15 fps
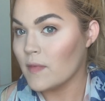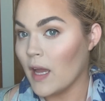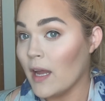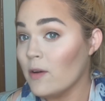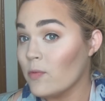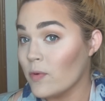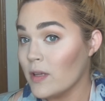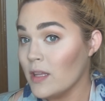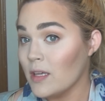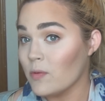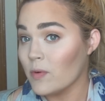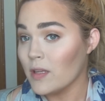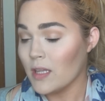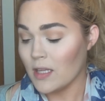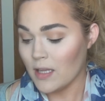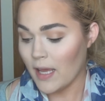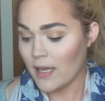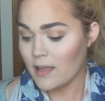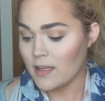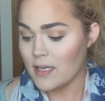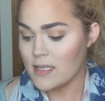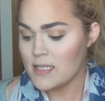I really, really
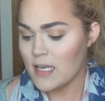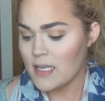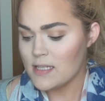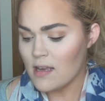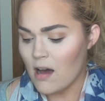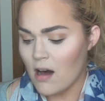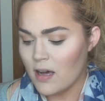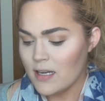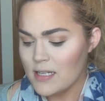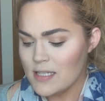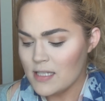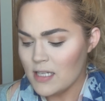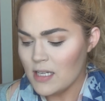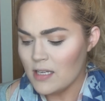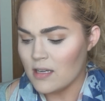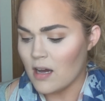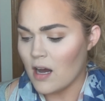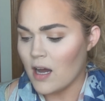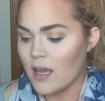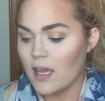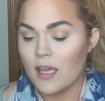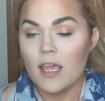like this. It's honestly
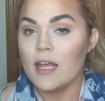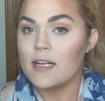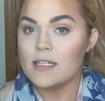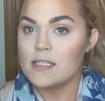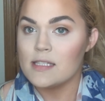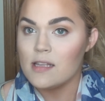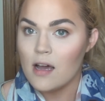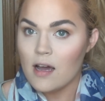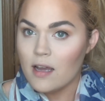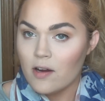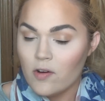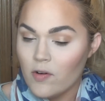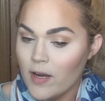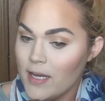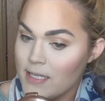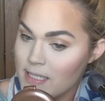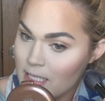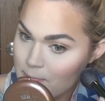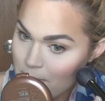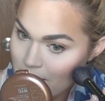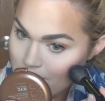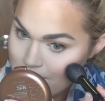not, again, it's not
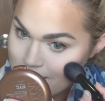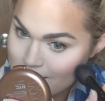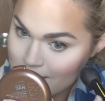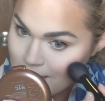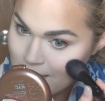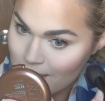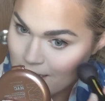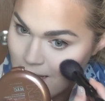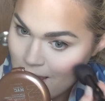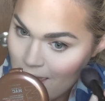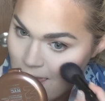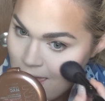crazy pigmented.